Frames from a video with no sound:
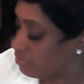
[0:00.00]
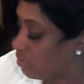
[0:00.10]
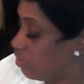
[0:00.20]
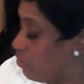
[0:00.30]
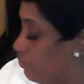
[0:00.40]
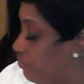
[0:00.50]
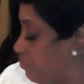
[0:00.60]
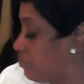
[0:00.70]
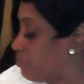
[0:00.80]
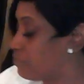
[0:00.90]
So
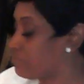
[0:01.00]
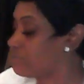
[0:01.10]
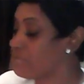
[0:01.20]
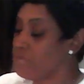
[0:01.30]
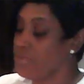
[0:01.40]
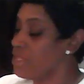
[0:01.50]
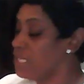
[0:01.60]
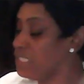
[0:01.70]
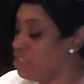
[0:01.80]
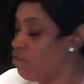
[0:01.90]

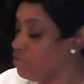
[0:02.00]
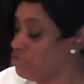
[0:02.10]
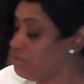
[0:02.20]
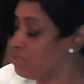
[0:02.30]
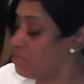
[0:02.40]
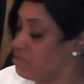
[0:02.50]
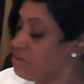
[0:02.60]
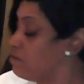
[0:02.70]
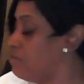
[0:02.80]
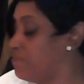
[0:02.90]
that's all to it. They're
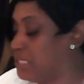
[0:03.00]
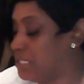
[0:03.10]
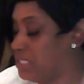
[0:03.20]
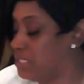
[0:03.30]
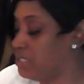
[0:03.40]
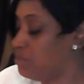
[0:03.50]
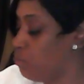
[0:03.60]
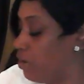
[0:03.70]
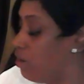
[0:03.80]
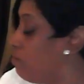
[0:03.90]
going to be seasoned
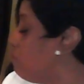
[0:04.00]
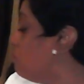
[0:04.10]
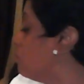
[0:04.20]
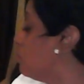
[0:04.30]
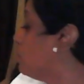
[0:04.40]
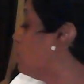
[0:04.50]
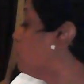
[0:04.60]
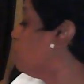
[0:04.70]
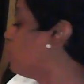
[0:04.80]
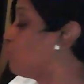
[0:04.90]
well
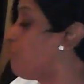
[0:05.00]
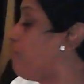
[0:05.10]
with your